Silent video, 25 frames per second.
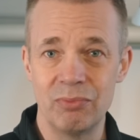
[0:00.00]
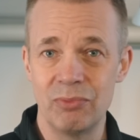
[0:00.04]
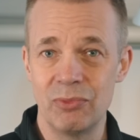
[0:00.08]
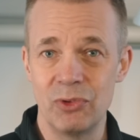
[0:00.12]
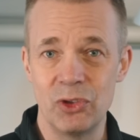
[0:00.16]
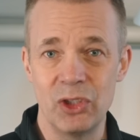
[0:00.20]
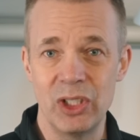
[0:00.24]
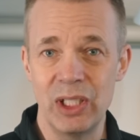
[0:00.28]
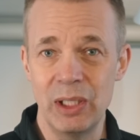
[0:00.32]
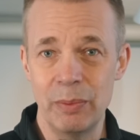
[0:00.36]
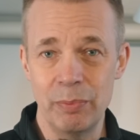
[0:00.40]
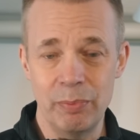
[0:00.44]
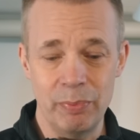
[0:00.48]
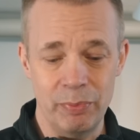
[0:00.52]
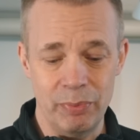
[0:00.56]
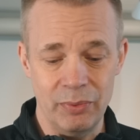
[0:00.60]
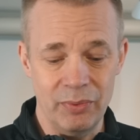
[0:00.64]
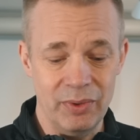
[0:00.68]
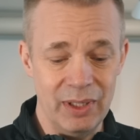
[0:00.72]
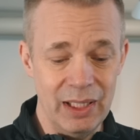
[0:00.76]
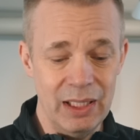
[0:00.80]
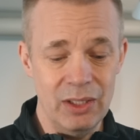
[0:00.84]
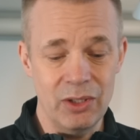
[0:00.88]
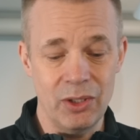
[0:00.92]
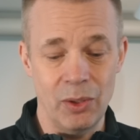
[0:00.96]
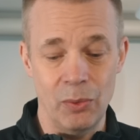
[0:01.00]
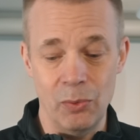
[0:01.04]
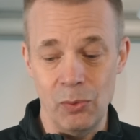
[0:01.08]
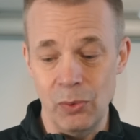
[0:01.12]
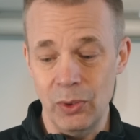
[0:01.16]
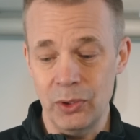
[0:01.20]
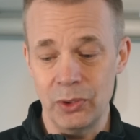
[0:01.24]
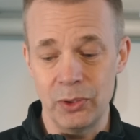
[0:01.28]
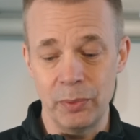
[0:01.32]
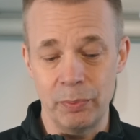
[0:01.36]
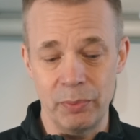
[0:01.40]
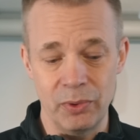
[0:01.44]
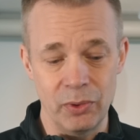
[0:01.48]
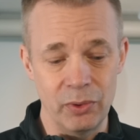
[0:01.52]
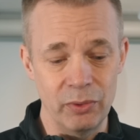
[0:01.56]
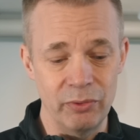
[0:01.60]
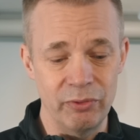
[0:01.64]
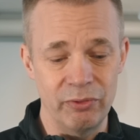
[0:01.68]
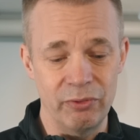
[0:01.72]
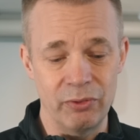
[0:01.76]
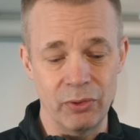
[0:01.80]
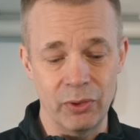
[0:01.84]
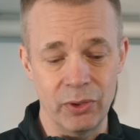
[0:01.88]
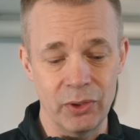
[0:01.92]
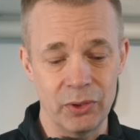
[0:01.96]
cheap, these are waterproof
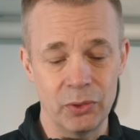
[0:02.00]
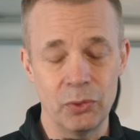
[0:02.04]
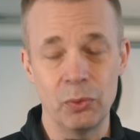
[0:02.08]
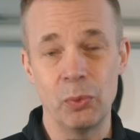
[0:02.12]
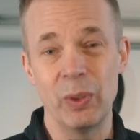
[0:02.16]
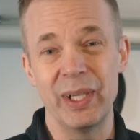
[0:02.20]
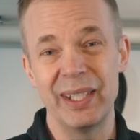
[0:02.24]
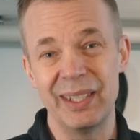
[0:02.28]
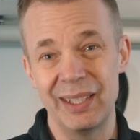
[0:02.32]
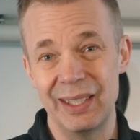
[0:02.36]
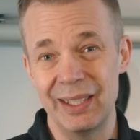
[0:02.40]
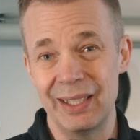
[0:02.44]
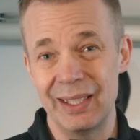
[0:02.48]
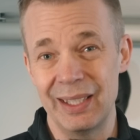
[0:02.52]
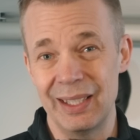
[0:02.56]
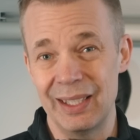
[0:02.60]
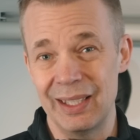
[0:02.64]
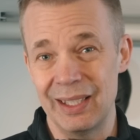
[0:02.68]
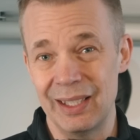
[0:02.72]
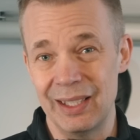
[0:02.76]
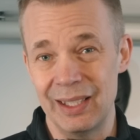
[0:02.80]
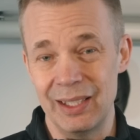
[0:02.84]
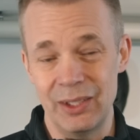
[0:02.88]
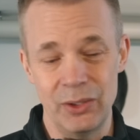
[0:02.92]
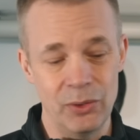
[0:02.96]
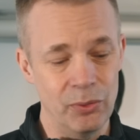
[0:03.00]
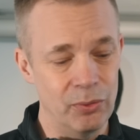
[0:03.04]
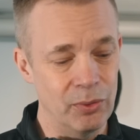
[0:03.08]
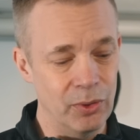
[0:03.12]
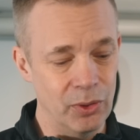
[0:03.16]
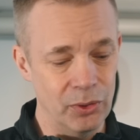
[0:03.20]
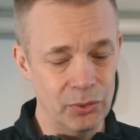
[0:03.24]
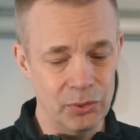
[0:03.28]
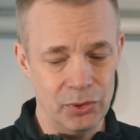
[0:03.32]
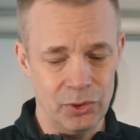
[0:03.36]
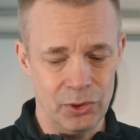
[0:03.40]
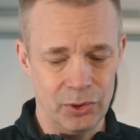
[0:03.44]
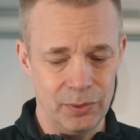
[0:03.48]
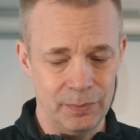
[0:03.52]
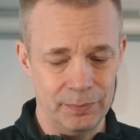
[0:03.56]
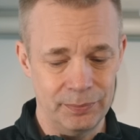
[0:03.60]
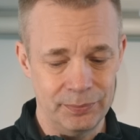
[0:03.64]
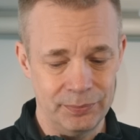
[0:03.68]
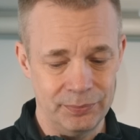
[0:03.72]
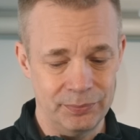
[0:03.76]
for 20 euros.